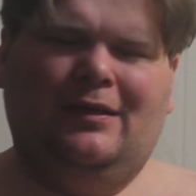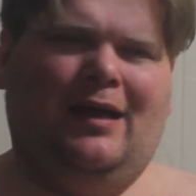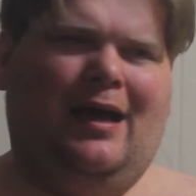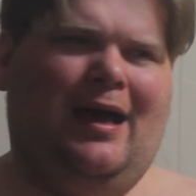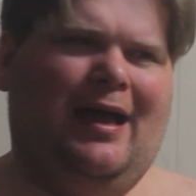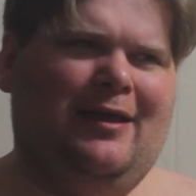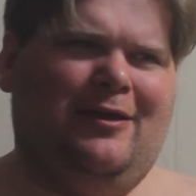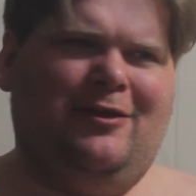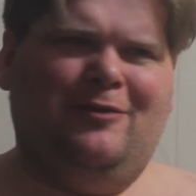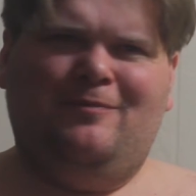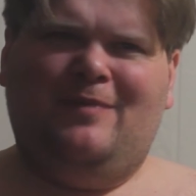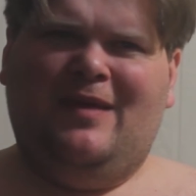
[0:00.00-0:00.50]

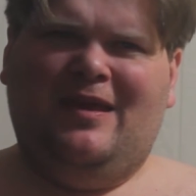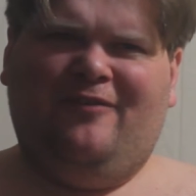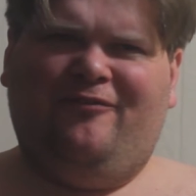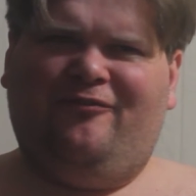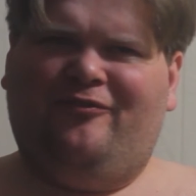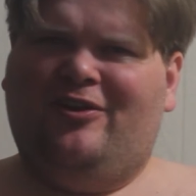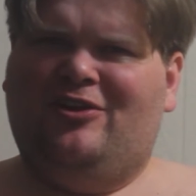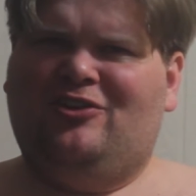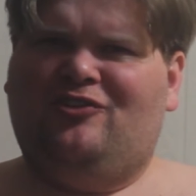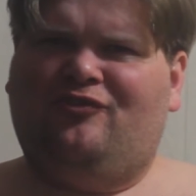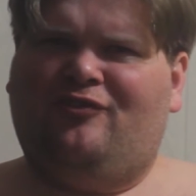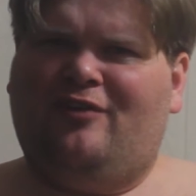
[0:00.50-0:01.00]
I could make
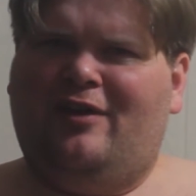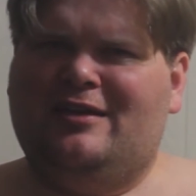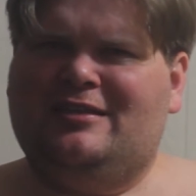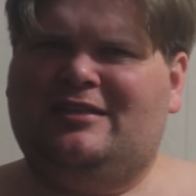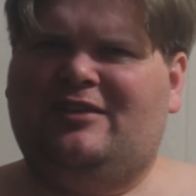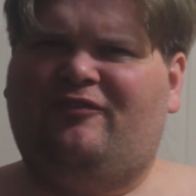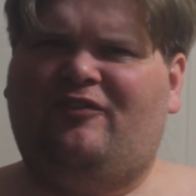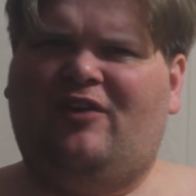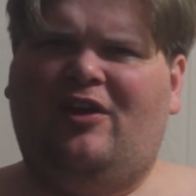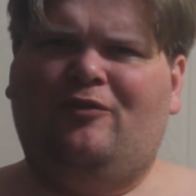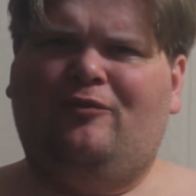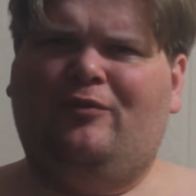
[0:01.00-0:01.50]
French fries
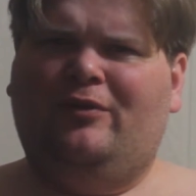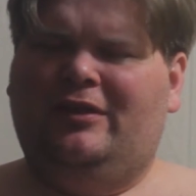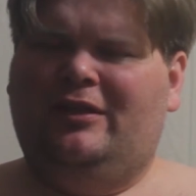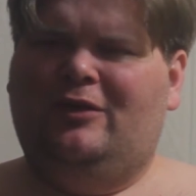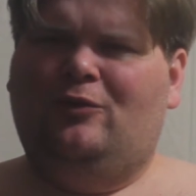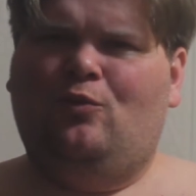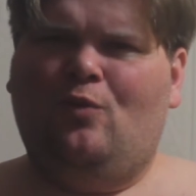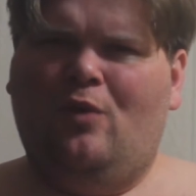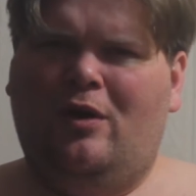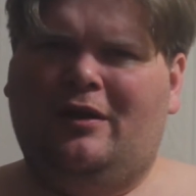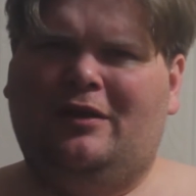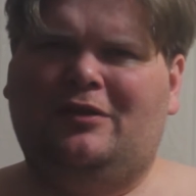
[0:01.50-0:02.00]
if I really
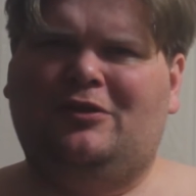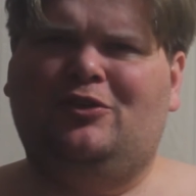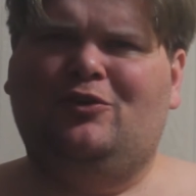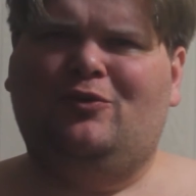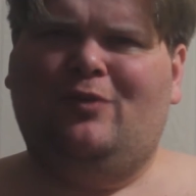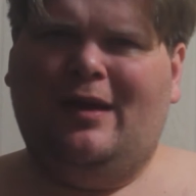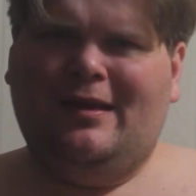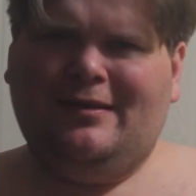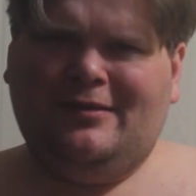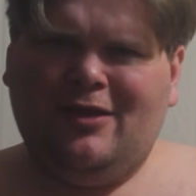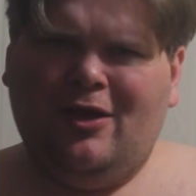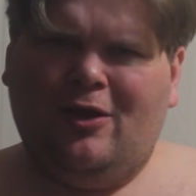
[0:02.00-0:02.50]
wanted
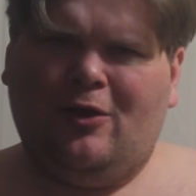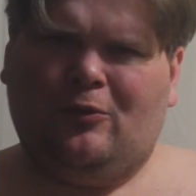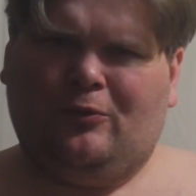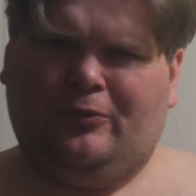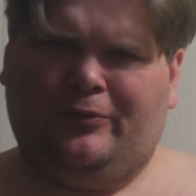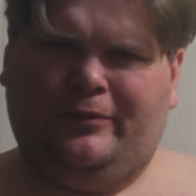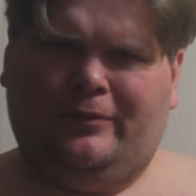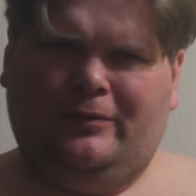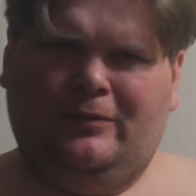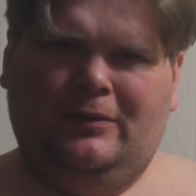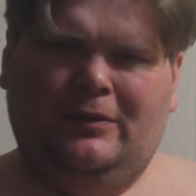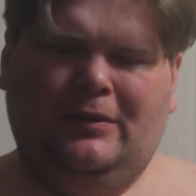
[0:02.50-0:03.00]
to, I don't.